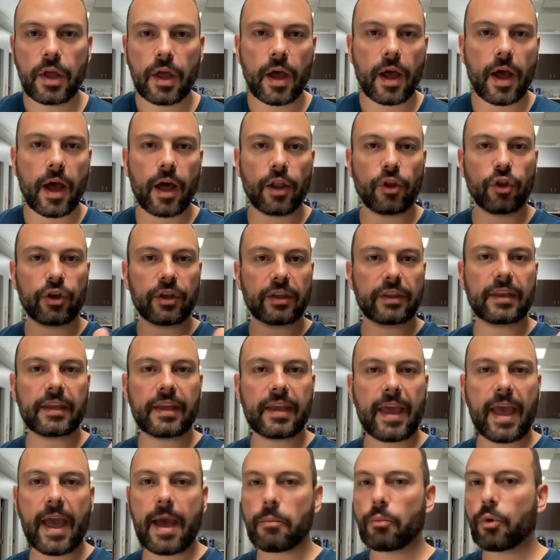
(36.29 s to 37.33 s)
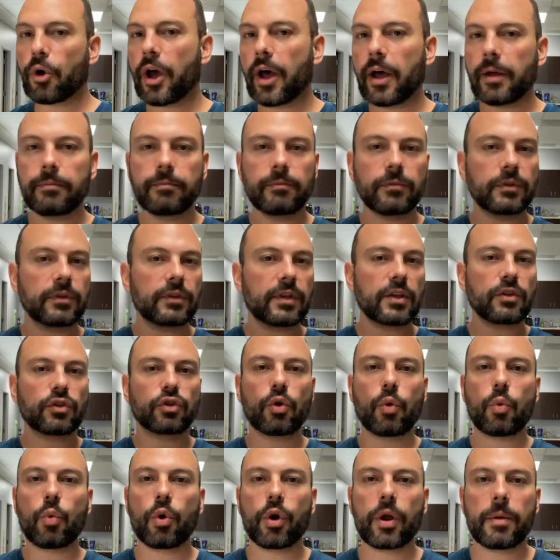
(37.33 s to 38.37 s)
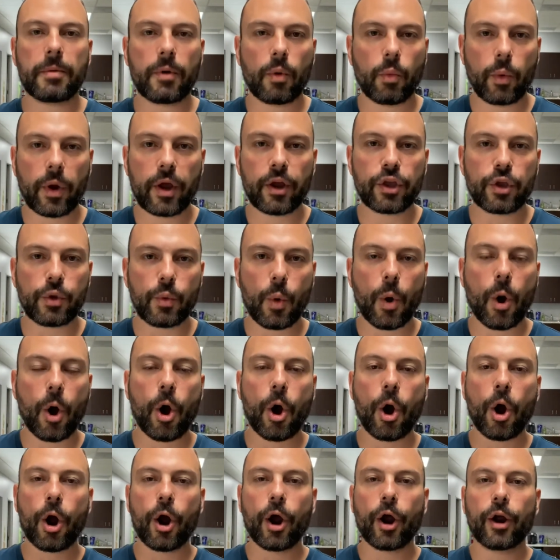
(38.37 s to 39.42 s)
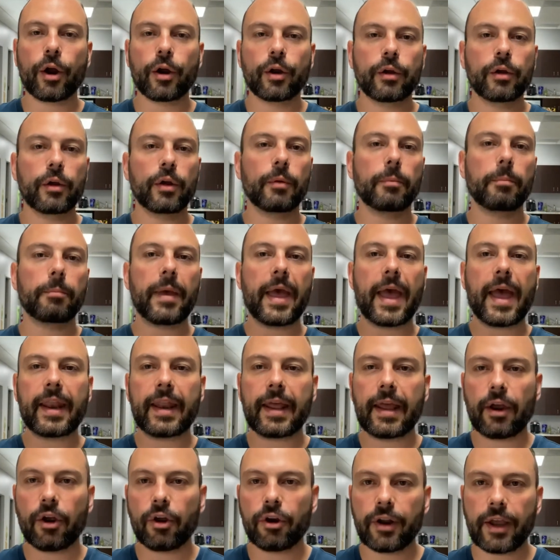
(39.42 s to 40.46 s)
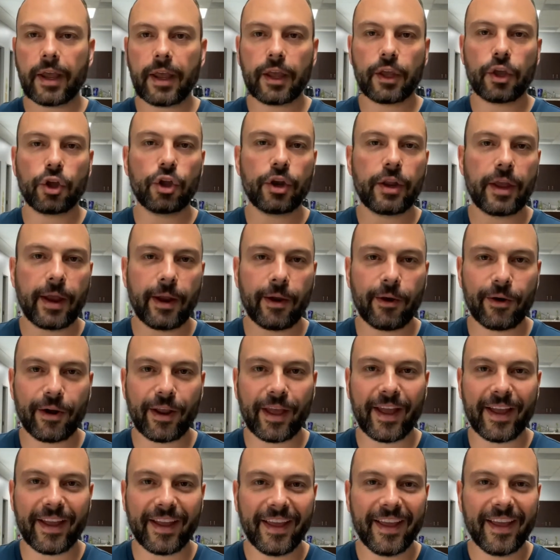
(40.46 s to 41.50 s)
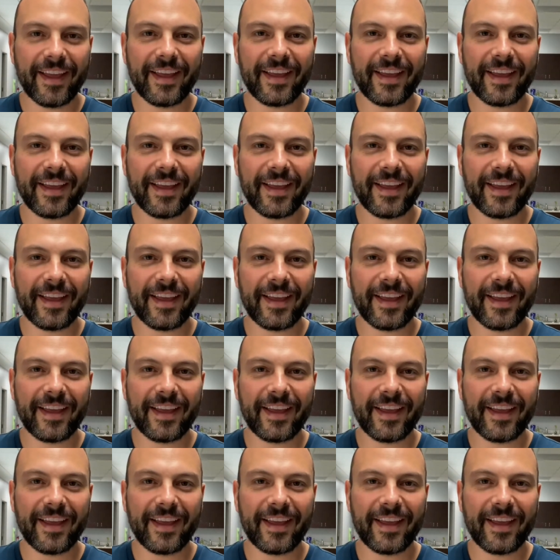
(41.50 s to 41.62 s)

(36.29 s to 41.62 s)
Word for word: Uh, look at the camera. Don't worry about where you are. Bad hair day, good hair day.